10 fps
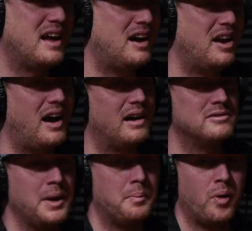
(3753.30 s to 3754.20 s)
And I
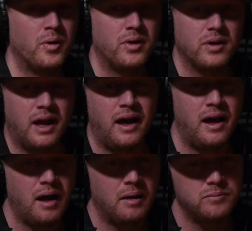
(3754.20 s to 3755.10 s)
read a book
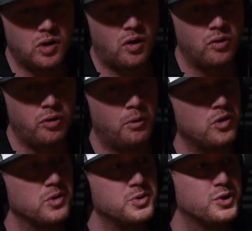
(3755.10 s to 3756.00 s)
called The
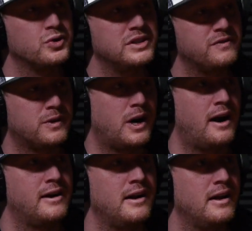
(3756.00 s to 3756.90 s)
Monk Who Sold His
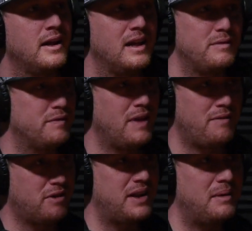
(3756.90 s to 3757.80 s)
Ferrari. If you've
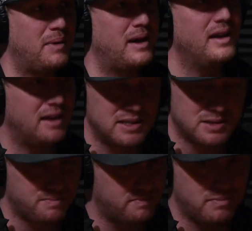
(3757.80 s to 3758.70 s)
never read it, mate,
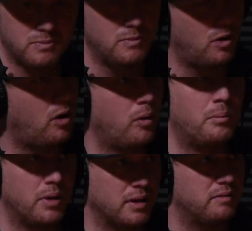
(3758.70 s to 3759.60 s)
it's
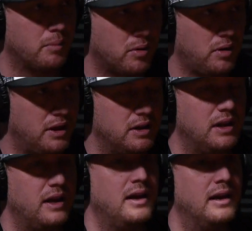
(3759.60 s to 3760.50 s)
unbelievable.
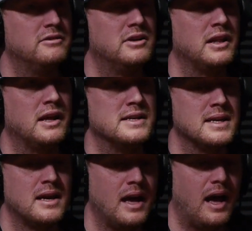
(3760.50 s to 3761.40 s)
It really is.
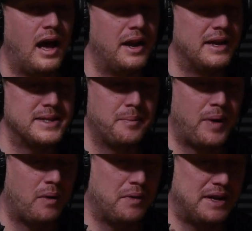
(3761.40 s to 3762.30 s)
And it's
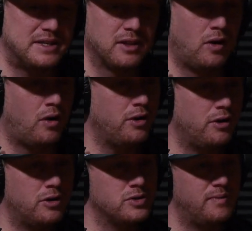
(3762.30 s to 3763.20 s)
about this
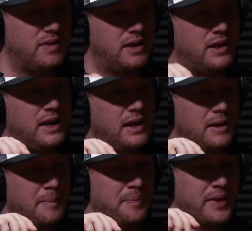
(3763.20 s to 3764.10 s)
lawyer or something, and
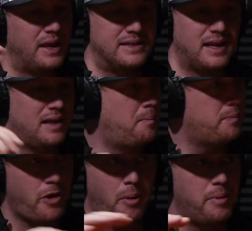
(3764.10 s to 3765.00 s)
he's like the
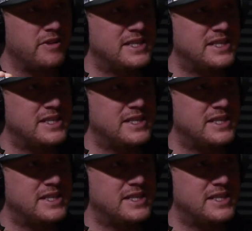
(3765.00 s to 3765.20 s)
top of his